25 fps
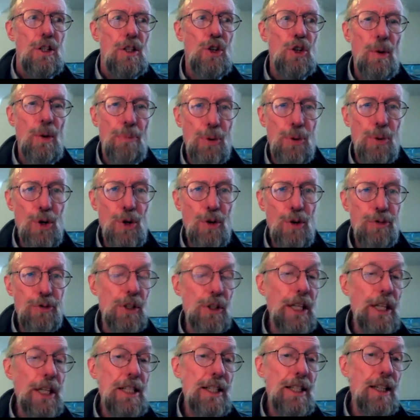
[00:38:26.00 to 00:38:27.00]
to approve
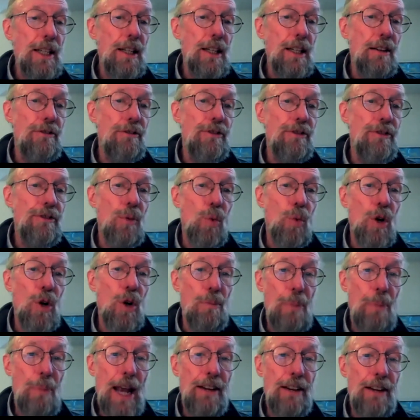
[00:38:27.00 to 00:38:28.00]
releasing of
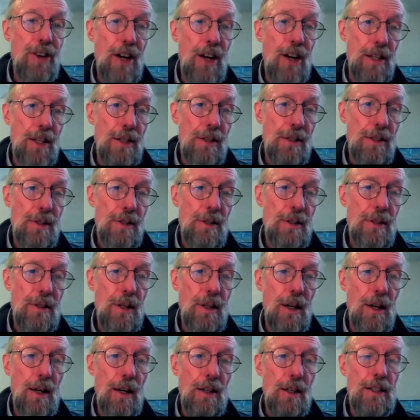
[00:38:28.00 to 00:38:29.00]
World Bank funds
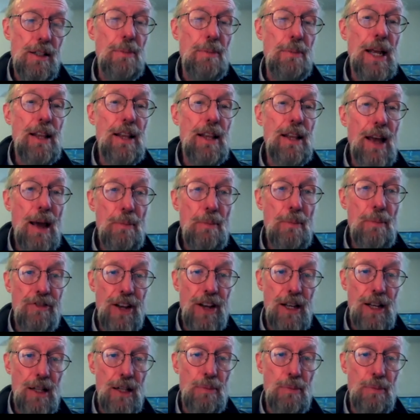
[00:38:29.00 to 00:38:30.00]
to make them
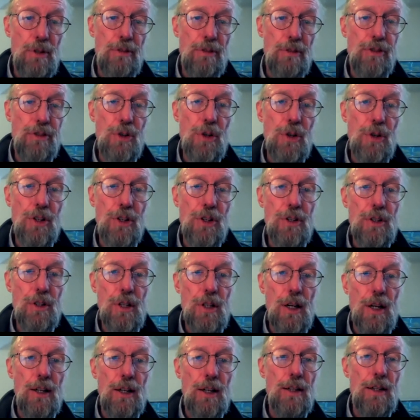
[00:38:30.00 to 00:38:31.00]
available for
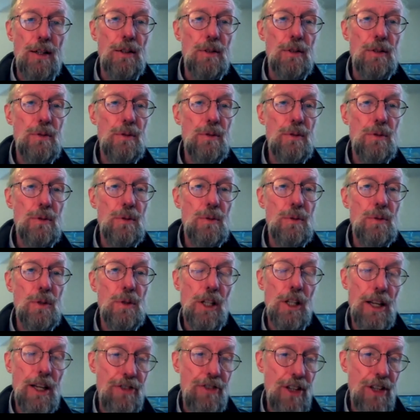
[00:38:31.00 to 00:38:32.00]

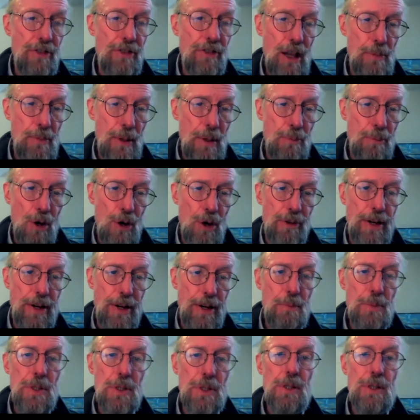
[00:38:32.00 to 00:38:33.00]
relief and development
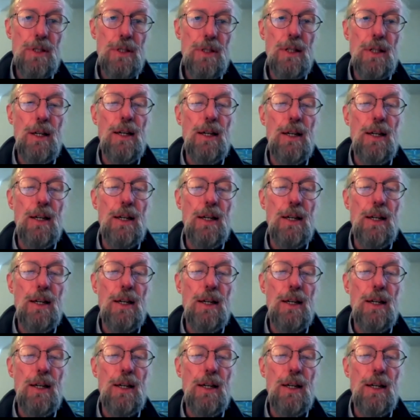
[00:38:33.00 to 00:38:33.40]
programs.